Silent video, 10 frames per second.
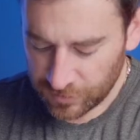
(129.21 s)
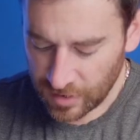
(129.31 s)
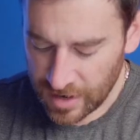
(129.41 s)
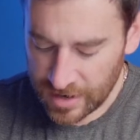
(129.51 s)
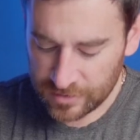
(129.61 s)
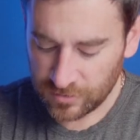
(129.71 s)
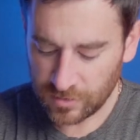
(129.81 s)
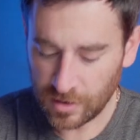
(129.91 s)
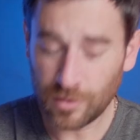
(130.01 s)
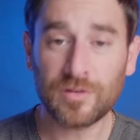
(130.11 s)

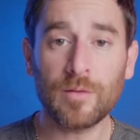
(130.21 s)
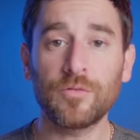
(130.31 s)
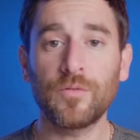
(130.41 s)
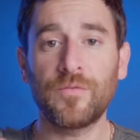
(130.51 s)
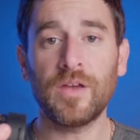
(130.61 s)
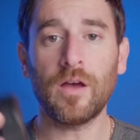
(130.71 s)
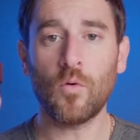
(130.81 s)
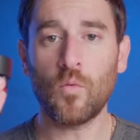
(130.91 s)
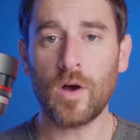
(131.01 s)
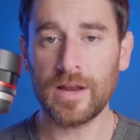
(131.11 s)
sides, I was able to fit a
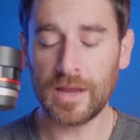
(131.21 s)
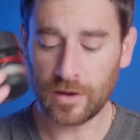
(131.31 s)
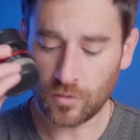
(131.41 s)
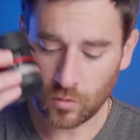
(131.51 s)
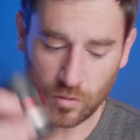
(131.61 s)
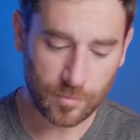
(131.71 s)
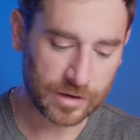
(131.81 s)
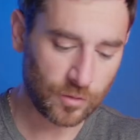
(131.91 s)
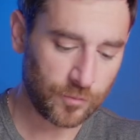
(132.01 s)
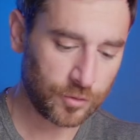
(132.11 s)
wide-angle
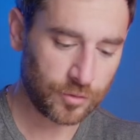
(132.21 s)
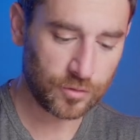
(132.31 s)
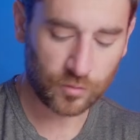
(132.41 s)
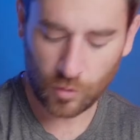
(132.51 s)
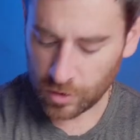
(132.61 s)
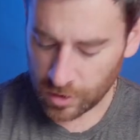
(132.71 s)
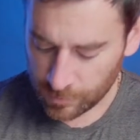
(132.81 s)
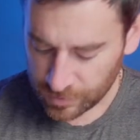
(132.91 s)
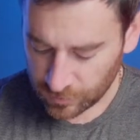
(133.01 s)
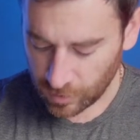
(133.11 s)
Micro Four Thirds
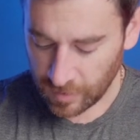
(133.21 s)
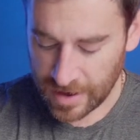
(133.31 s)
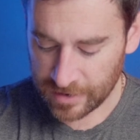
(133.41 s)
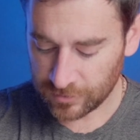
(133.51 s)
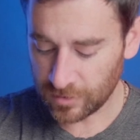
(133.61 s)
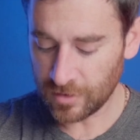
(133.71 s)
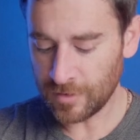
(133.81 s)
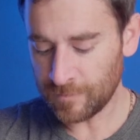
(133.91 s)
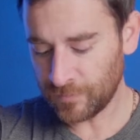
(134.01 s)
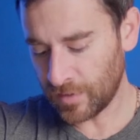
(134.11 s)
Rokinon piece of glass.
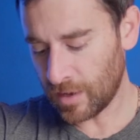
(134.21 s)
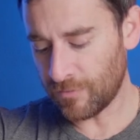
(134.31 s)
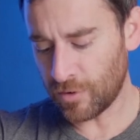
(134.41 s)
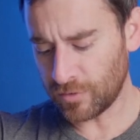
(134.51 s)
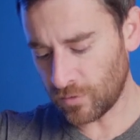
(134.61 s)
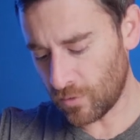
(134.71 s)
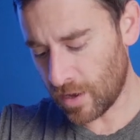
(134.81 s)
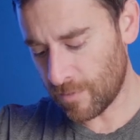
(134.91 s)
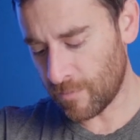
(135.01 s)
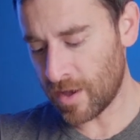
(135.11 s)
I've also
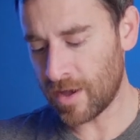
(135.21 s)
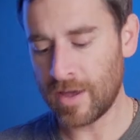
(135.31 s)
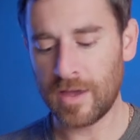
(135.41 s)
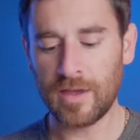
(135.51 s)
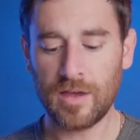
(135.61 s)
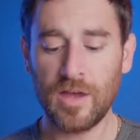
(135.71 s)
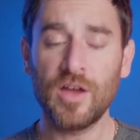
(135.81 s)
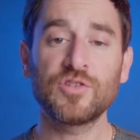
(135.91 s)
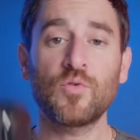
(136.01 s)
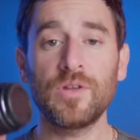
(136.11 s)
got my
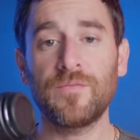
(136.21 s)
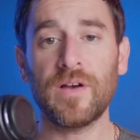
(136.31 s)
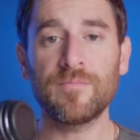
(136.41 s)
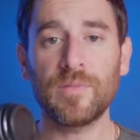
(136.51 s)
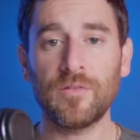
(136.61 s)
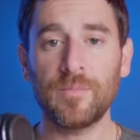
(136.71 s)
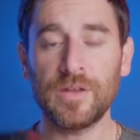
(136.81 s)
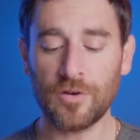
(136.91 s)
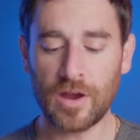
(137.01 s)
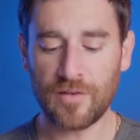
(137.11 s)

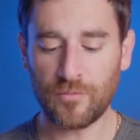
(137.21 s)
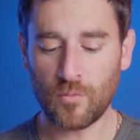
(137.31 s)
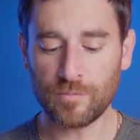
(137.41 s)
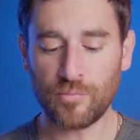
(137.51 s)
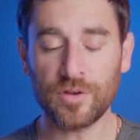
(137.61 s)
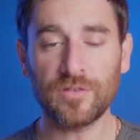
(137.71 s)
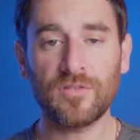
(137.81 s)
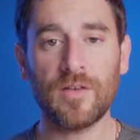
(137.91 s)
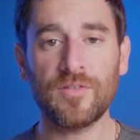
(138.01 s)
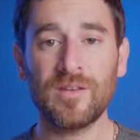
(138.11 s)
25mm
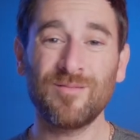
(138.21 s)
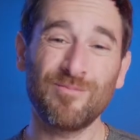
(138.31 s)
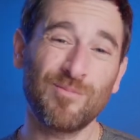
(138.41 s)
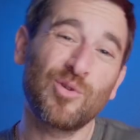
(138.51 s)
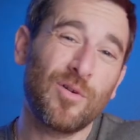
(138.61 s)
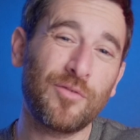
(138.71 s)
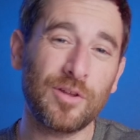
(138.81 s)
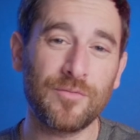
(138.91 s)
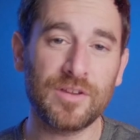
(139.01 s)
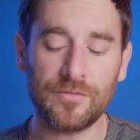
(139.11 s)
f1.7,
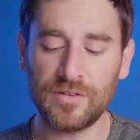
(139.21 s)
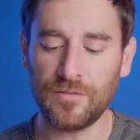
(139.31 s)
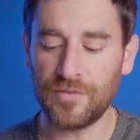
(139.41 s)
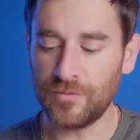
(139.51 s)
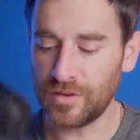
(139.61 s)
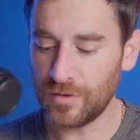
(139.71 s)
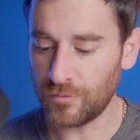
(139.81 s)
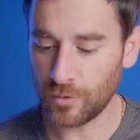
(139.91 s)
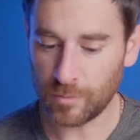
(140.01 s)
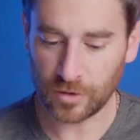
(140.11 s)
equivalent of a nifty 50
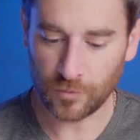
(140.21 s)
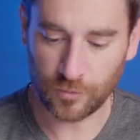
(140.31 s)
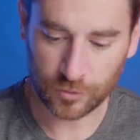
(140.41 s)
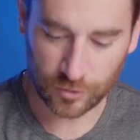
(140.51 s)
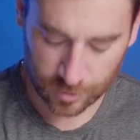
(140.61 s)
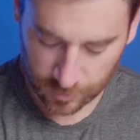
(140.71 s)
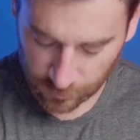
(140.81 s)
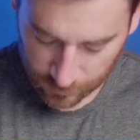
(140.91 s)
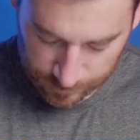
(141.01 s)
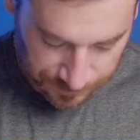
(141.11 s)
for the Micro Four
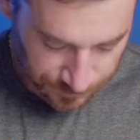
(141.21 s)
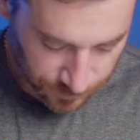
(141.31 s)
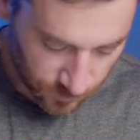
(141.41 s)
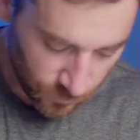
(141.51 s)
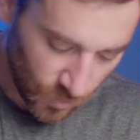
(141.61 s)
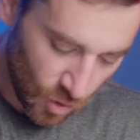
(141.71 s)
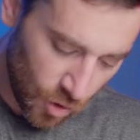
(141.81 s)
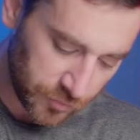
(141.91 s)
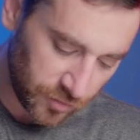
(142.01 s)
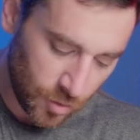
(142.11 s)
Thirds.
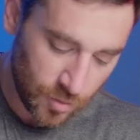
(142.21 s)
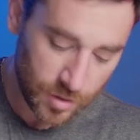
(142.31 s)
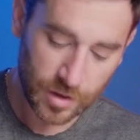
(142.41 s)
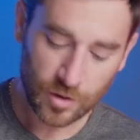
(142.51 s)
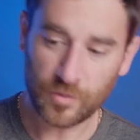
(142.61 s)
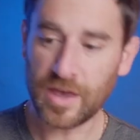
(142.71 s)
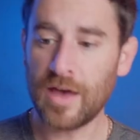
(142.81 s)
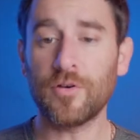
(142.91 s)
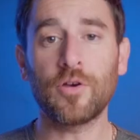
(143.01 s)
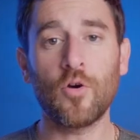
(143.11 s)
Also, we
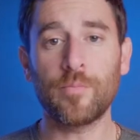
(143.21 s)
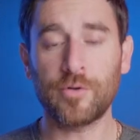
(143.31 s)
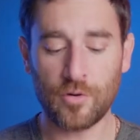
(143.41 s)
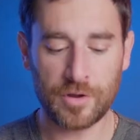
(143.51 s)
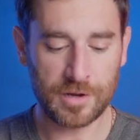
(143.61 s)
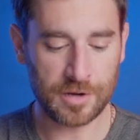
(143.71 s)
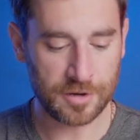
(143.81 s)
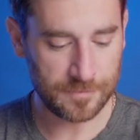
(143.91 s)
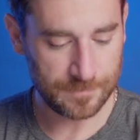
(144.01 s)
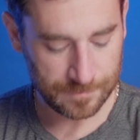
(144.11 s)
have a GoPro in here,